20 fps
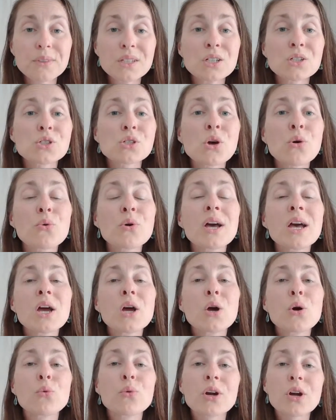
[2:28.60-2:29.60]
So
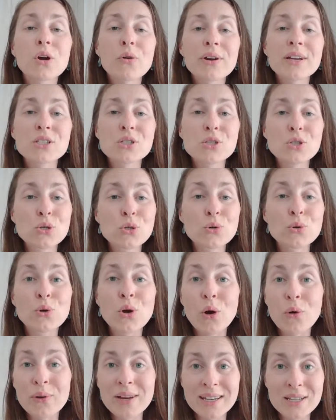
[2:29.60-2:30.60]
we're going to
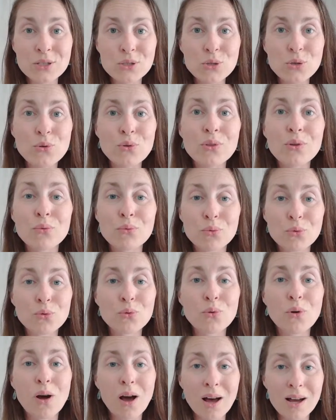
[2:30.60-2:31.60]
go into the
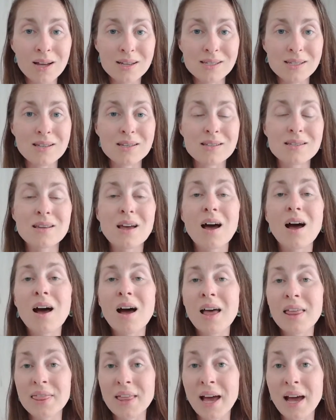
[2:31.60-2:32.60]
root causes
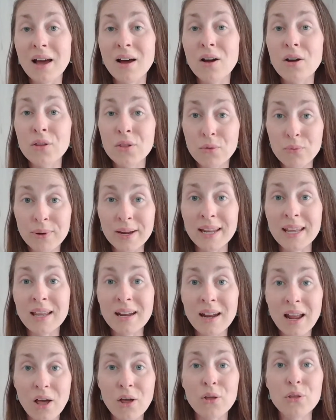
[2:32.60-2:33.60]
that the
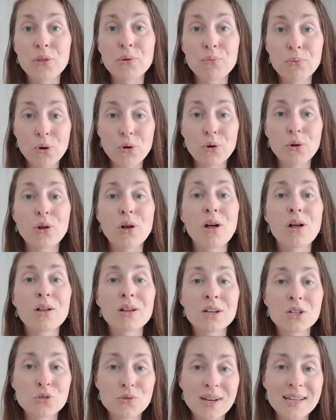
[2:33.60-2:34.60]
Radiant Health Protocol
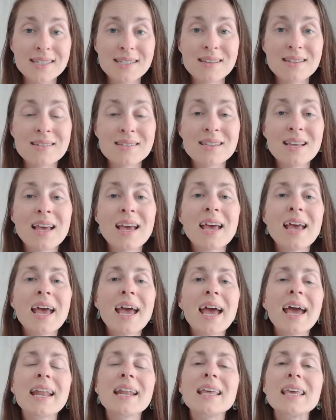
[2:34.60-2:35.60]
addresses,
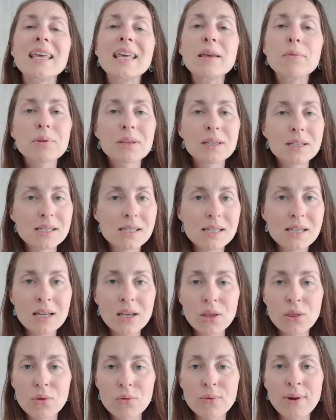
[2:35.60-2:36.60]
and keep listening
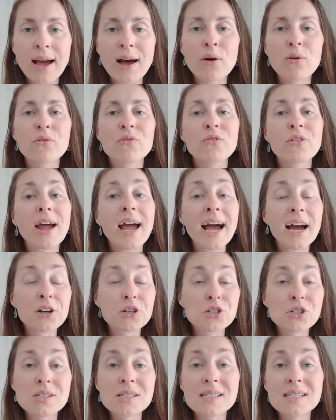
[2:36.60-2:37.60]
throughout for
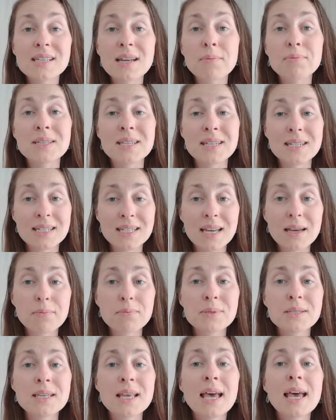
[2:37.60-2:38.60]
action steps and
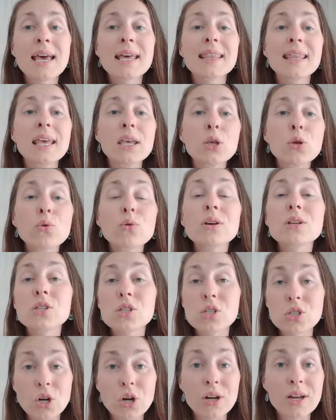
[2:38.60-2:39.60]
tips that you can
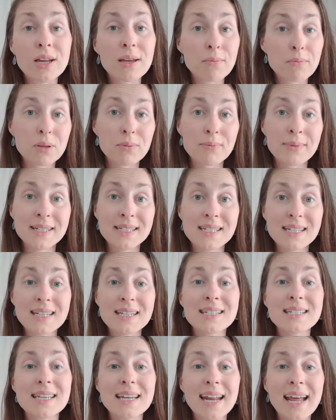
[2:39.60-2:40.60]
start
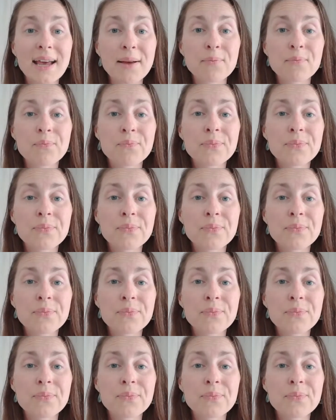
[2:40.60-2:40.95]
implementing today.